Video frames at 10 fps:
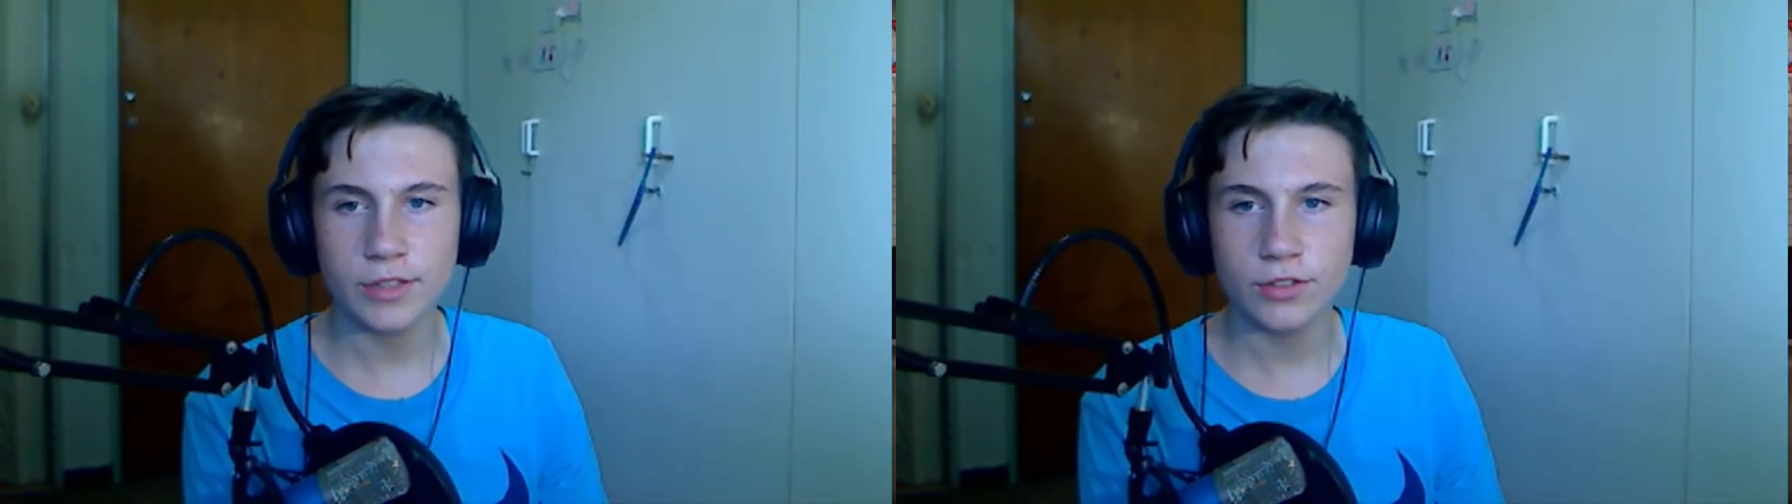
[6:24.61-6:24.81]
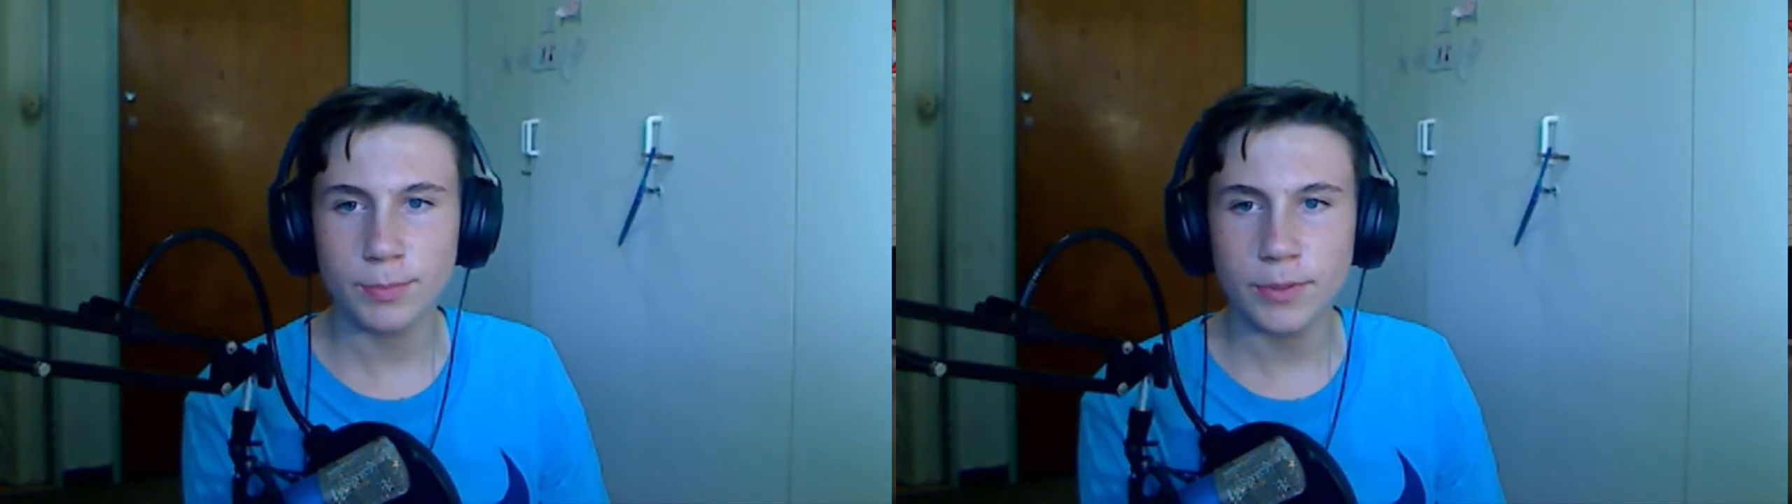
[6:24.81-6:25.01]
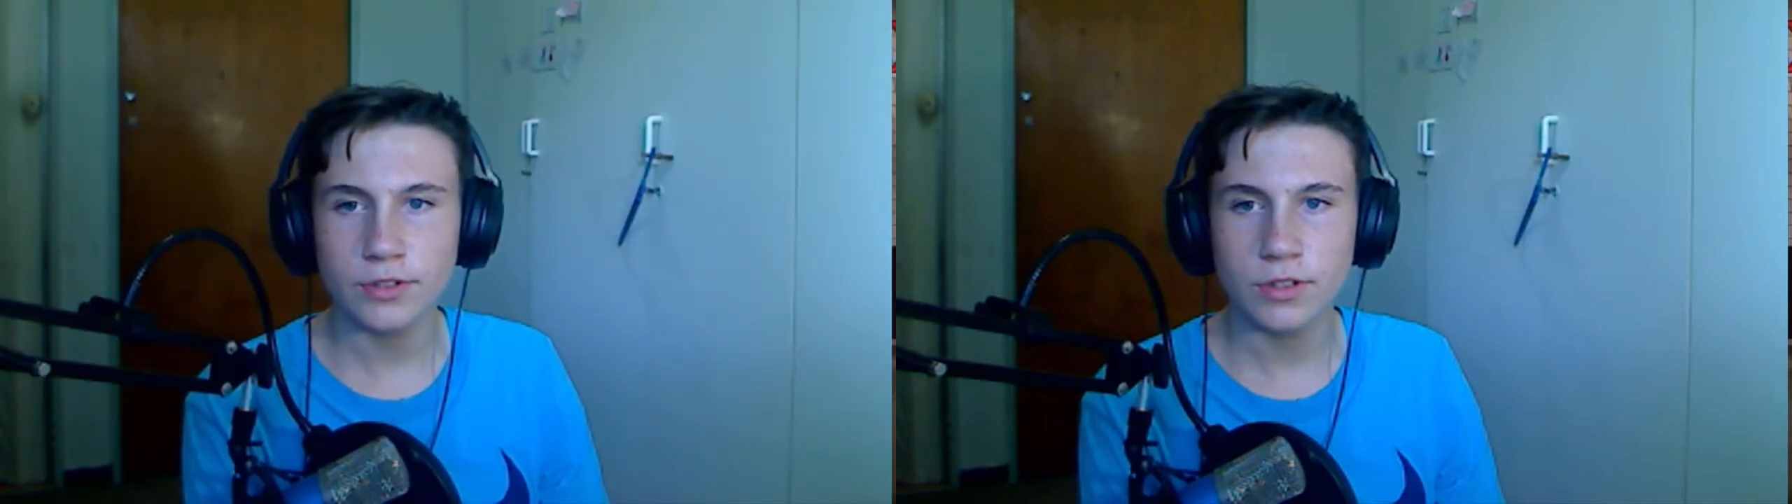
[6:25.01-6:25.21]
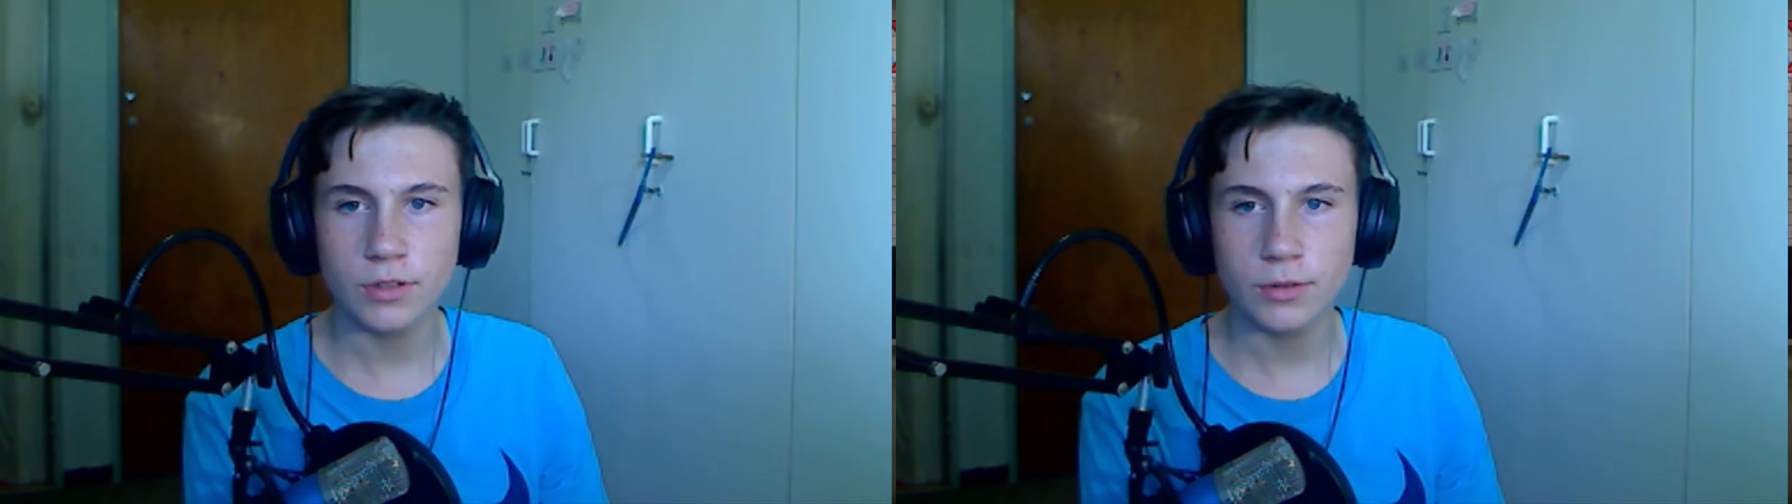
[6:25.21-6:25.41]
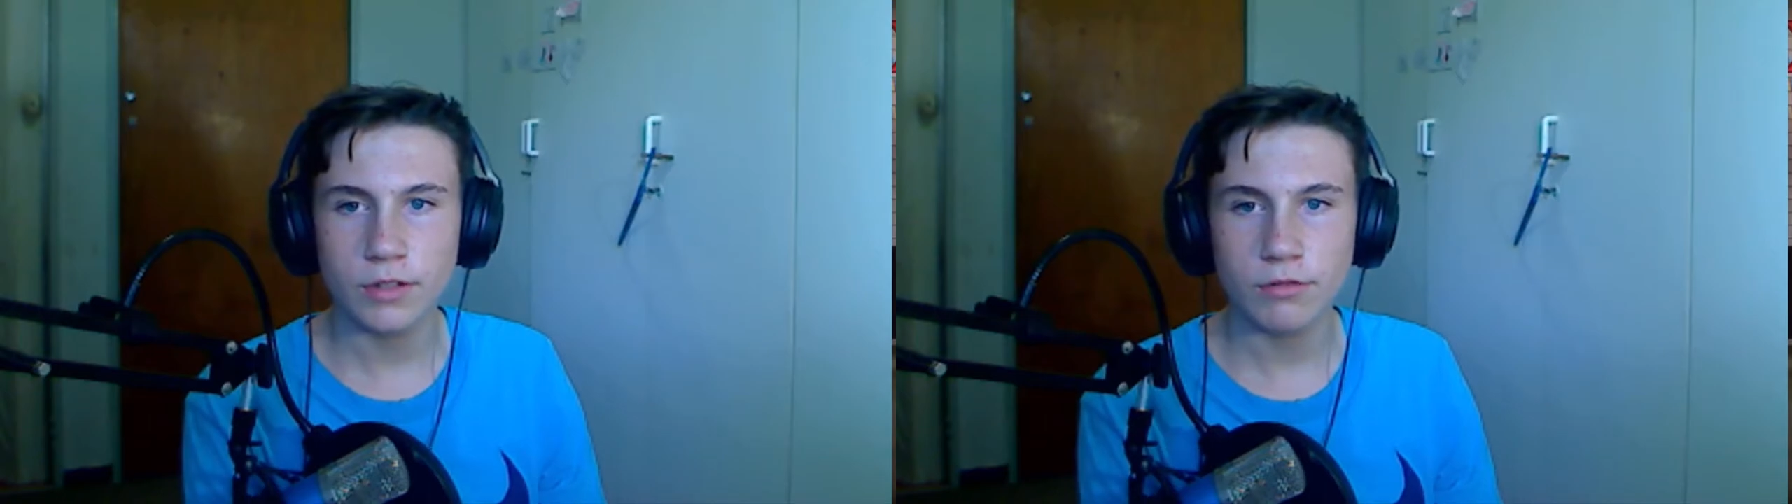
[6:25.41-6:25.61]
you're supposed to
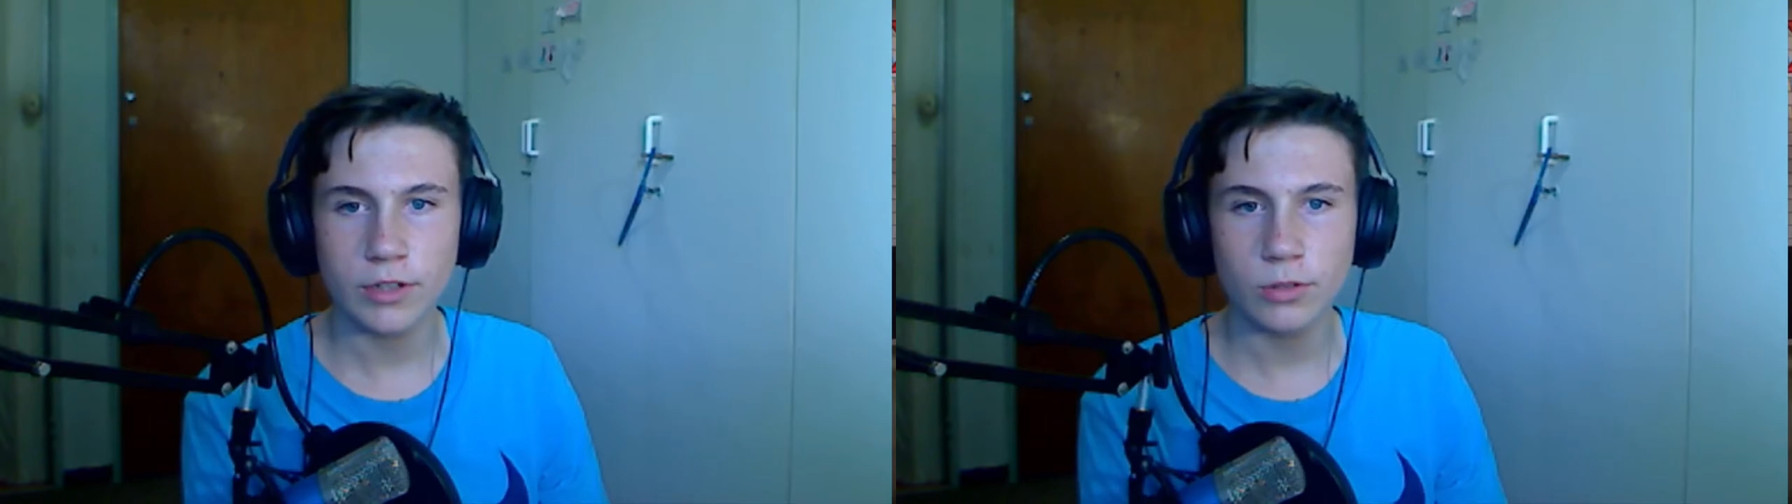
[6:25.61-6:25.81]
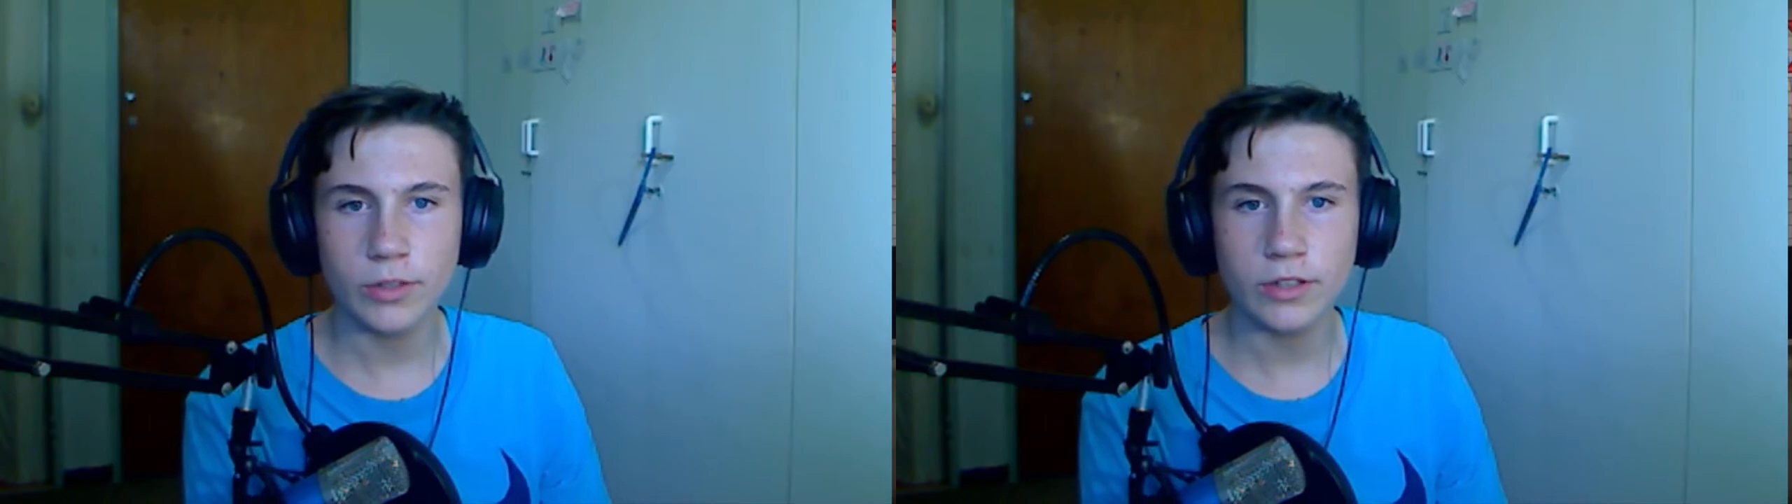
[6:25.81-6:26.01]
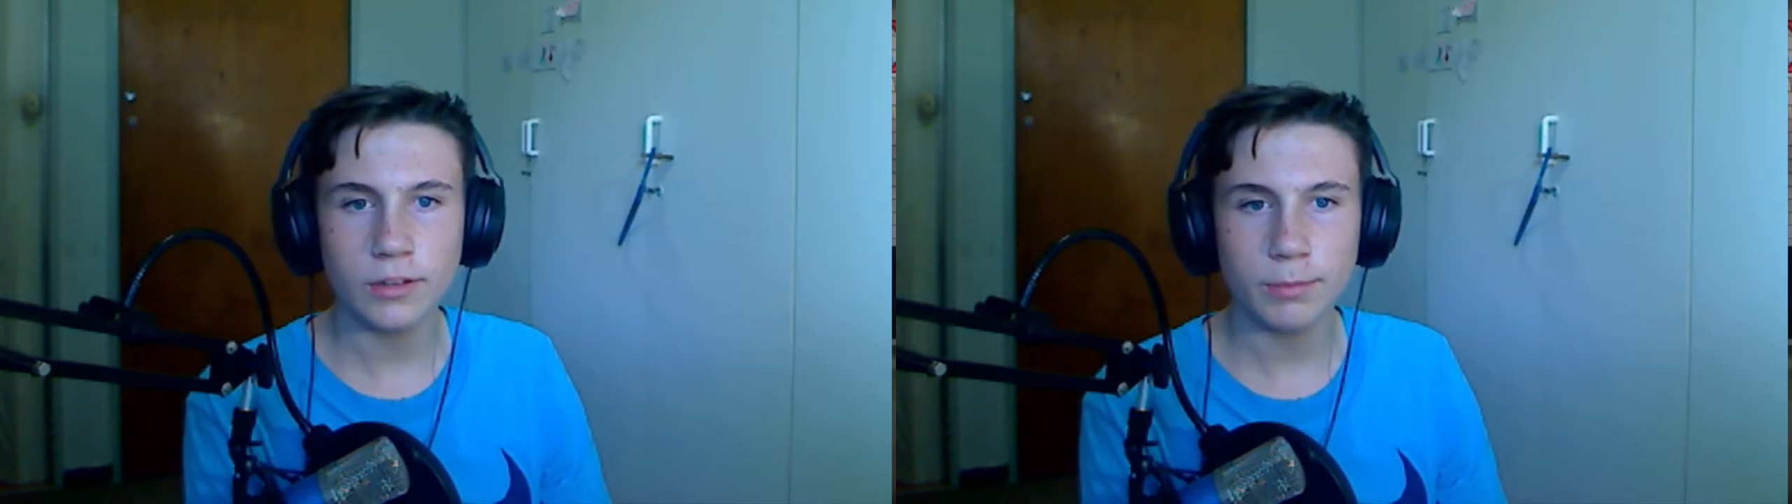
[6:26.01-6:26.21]
do in the real world,